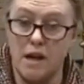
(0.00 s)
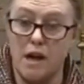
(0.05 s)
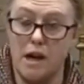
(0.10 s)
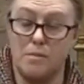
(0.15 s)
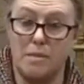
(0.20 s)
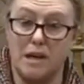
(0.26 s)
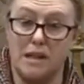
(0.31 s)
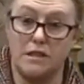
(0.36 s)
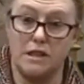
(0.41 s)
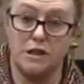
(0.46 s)

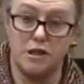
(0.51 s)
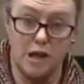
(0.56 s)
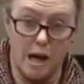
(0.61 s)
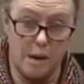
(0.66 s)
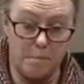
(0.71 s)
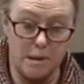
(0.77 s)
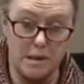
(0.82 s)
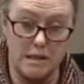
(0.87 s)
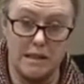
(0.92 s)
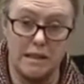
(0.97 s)
about the
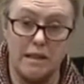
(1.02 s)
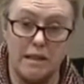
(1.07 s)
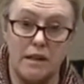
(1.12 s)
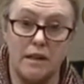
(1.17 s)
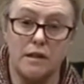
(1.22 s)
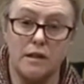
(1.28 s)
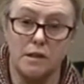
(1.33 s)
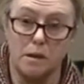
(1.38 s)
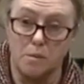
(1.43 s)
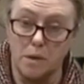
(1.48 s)
jeopardy
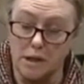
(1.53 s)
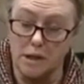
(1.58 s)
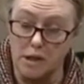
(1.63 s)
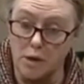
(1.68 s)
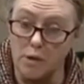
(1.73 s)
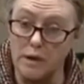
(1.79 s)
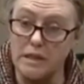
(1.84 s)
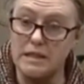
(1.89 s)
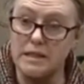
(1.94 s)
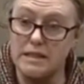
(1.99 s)
that we are
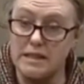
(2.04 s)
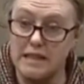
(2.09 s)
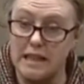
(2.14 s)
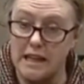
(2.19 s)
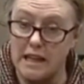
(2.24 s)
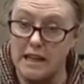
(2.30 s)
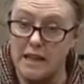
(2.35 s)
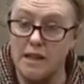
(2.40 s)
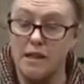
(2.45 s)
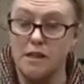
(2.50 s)
going to
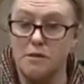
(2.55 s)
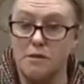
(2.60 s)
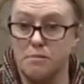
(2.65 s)
see